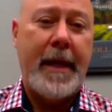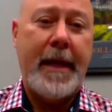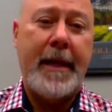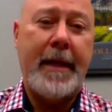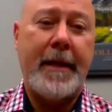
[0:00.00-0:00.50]

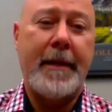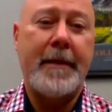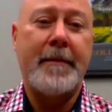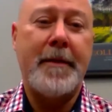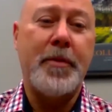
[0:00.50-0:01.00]

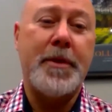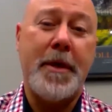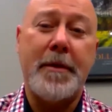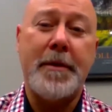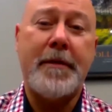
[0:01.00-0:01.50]
And the
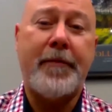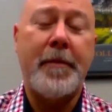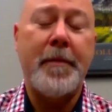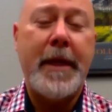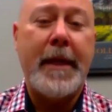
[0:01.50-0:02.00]
results
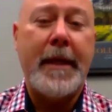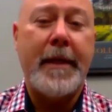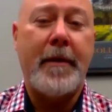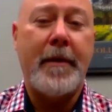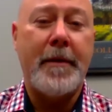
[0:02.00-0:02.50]
from
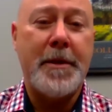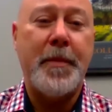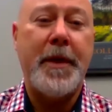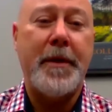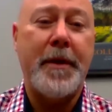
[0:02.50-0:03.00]
healing are
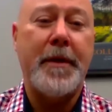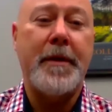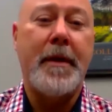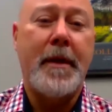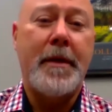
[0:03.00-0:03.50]

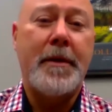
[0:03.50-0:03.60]
superior